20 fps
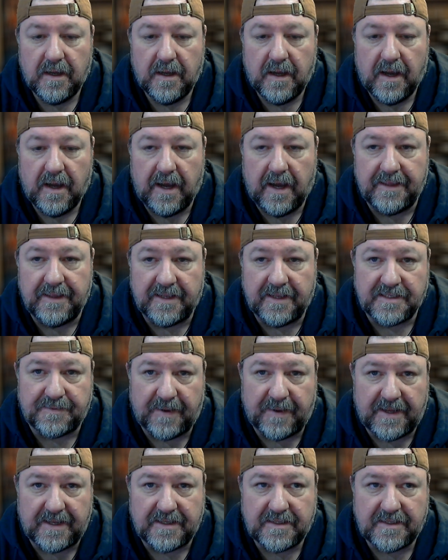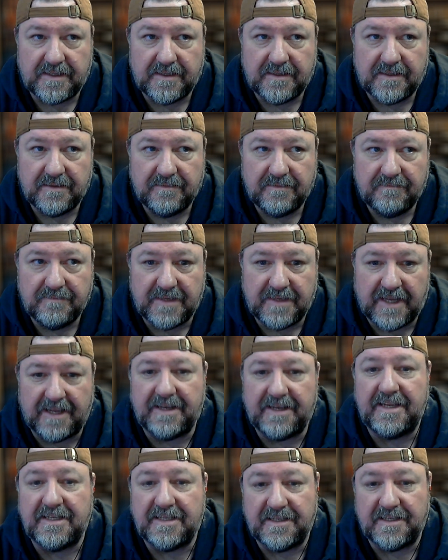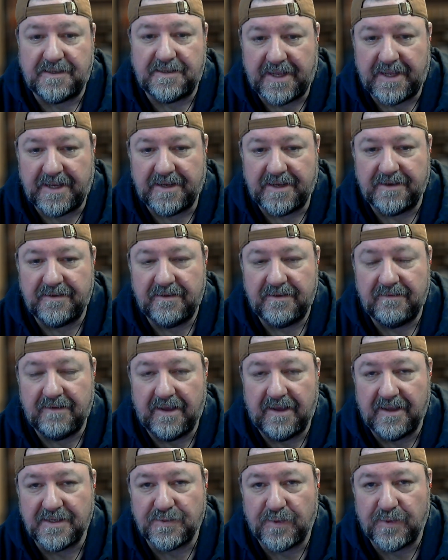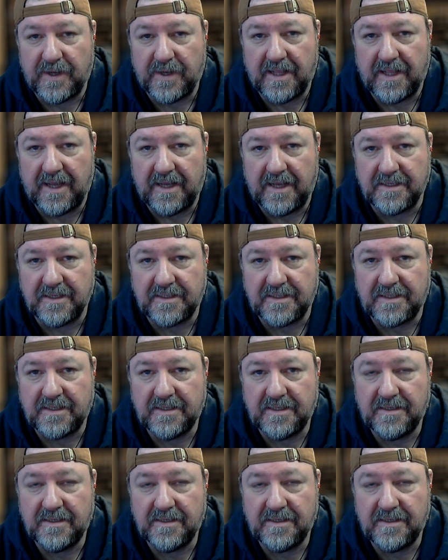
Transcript: I then spent 10 days intubated, as well as